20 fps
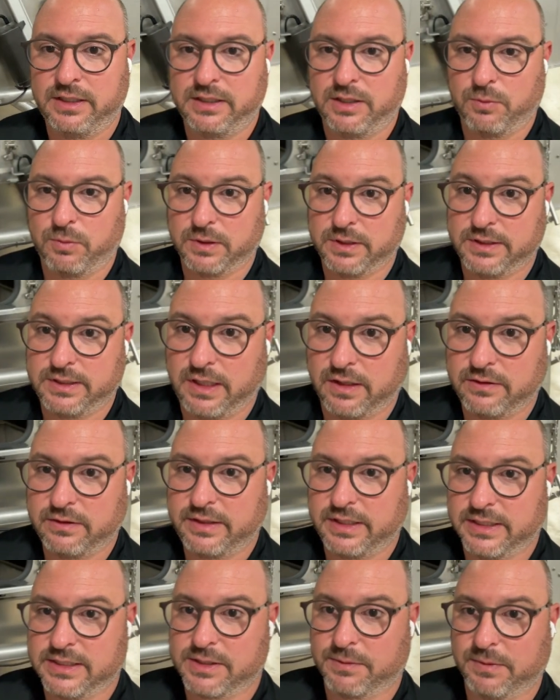And one of the other
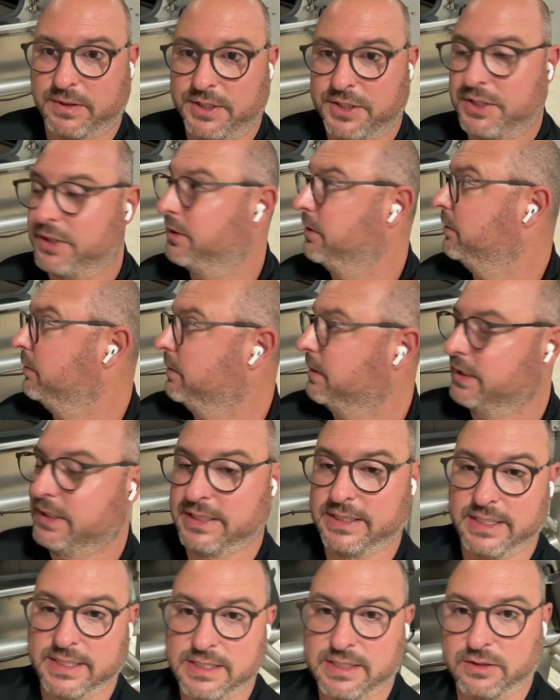things I want to show you
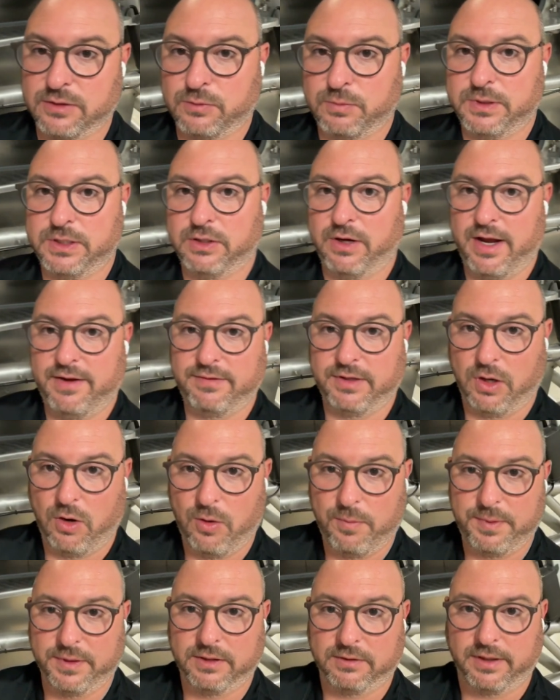is this little window. I have it
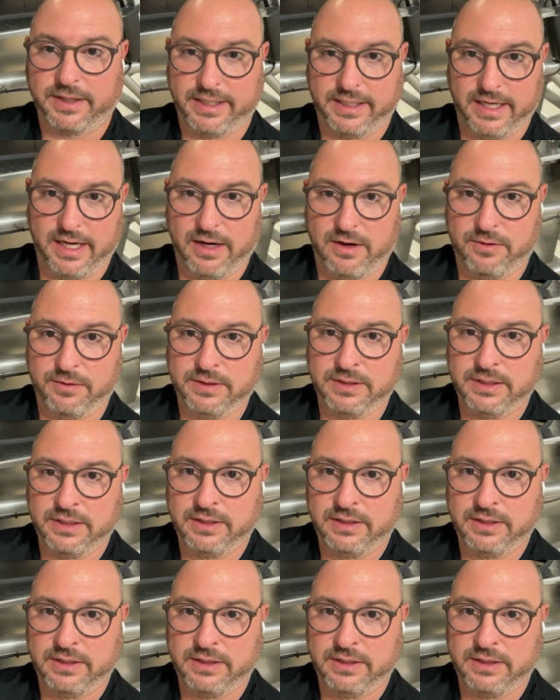open right now,